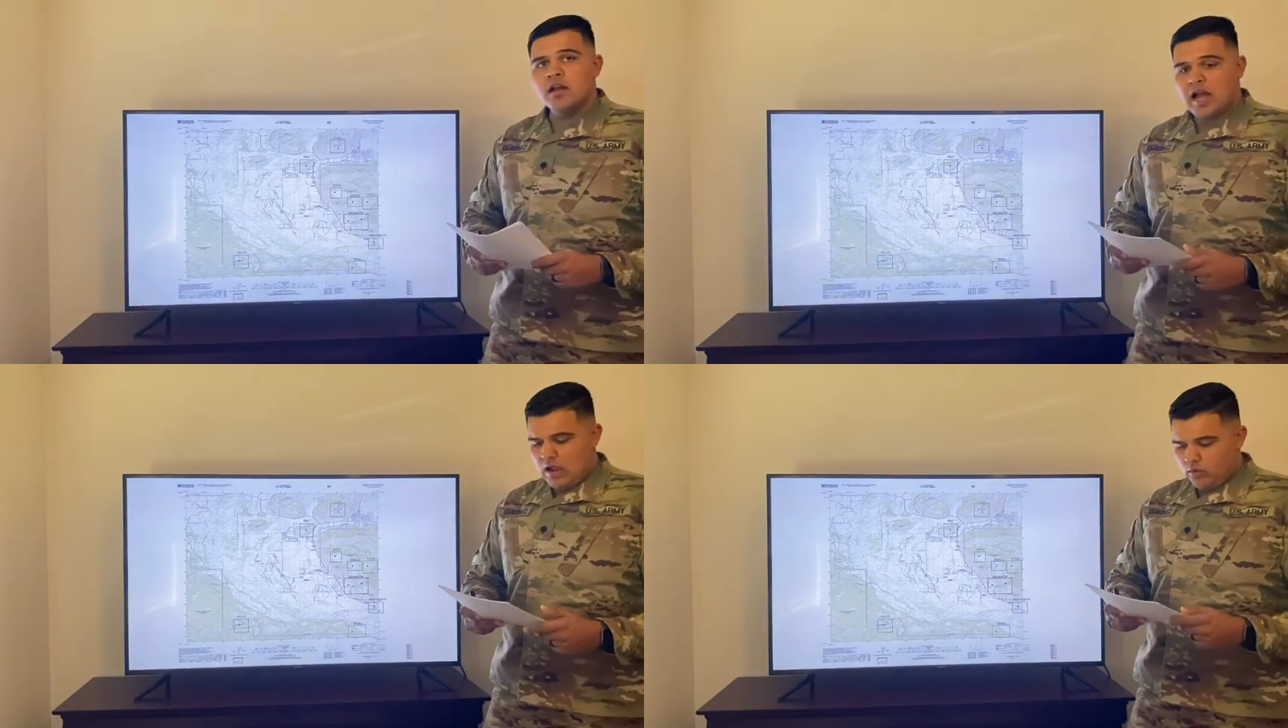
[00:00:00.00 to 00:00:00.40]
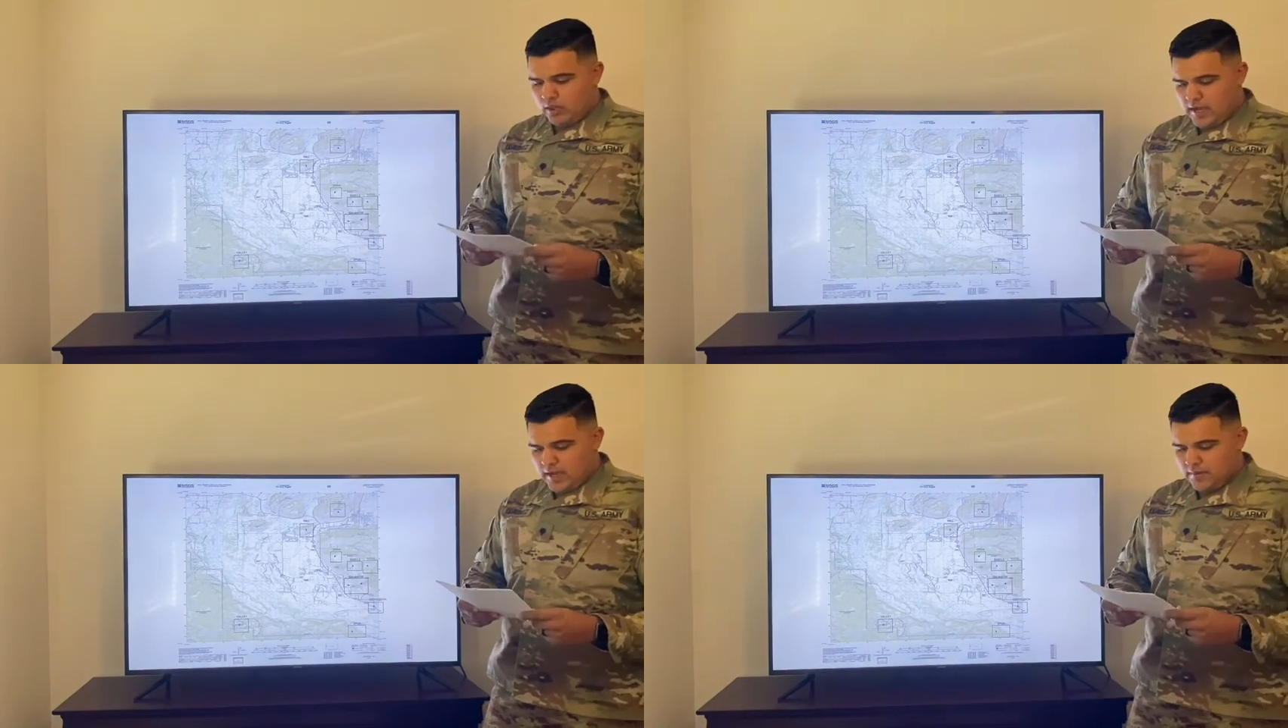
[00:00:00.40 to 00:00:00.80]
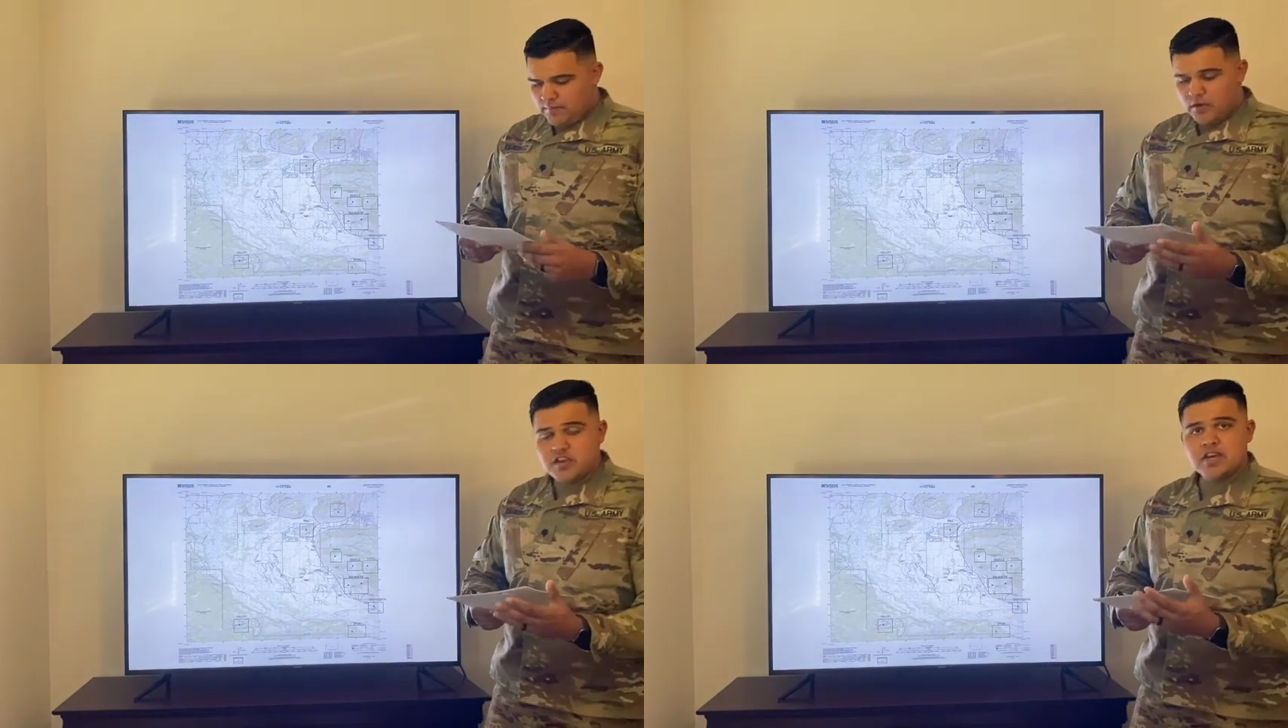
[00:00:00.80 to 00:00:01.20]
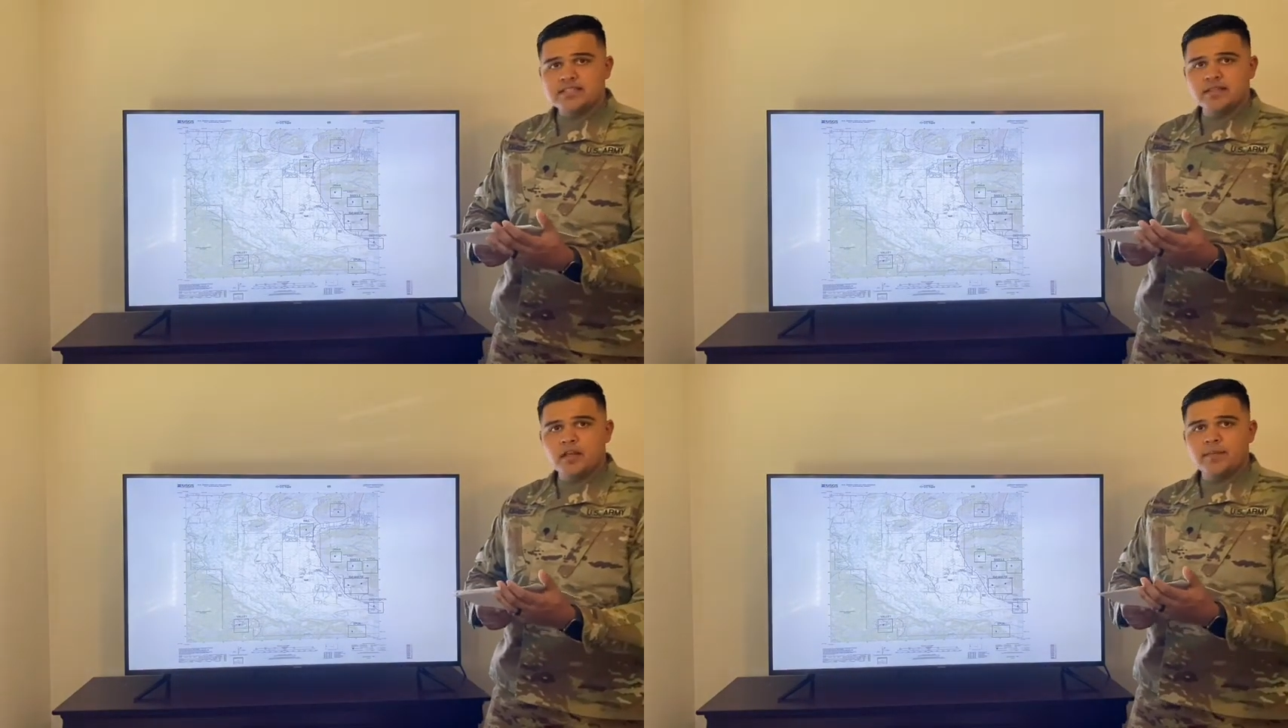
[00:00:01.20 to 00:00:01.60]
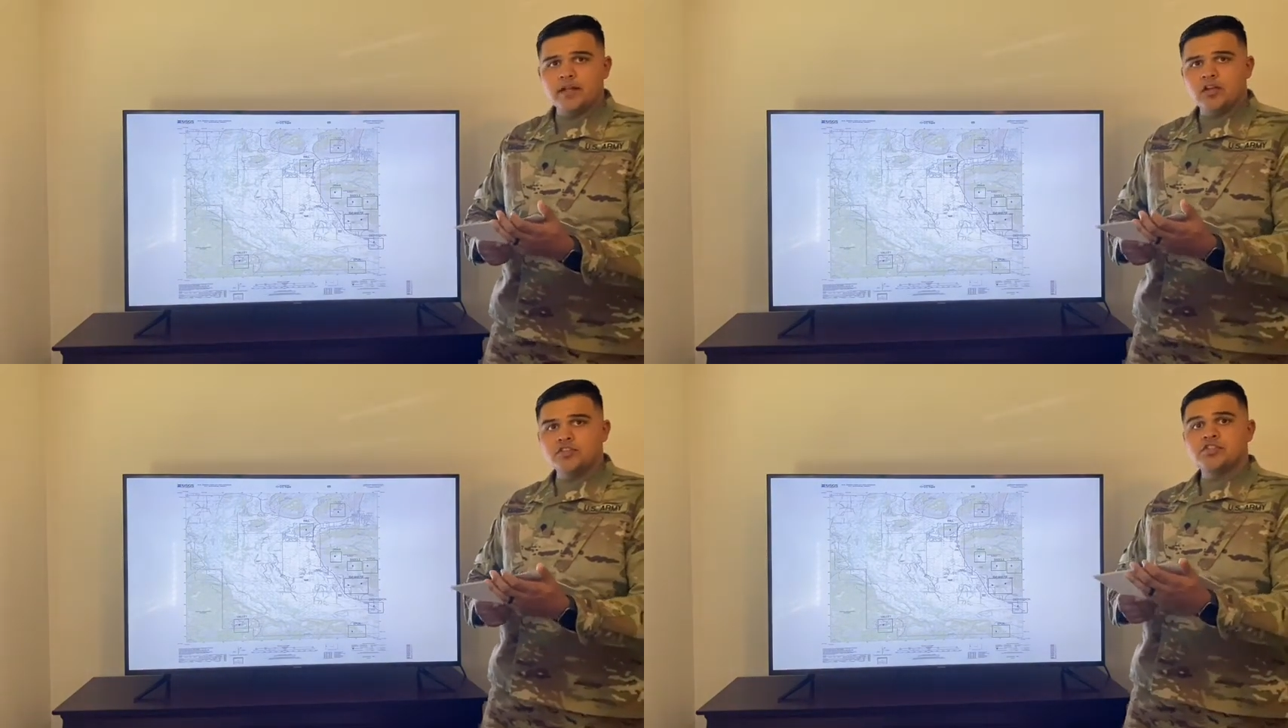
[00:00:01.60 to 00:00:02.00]
I will bring you guys a little bit
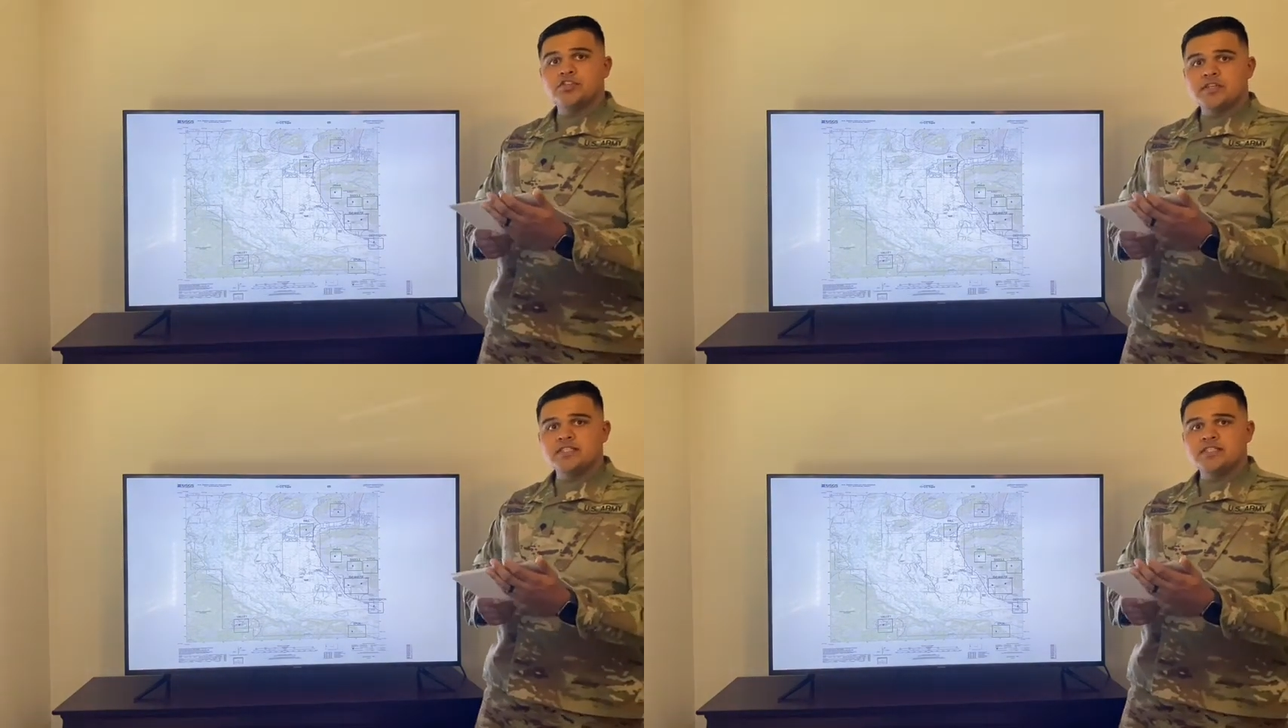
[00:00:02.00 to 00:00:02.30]
closer so you can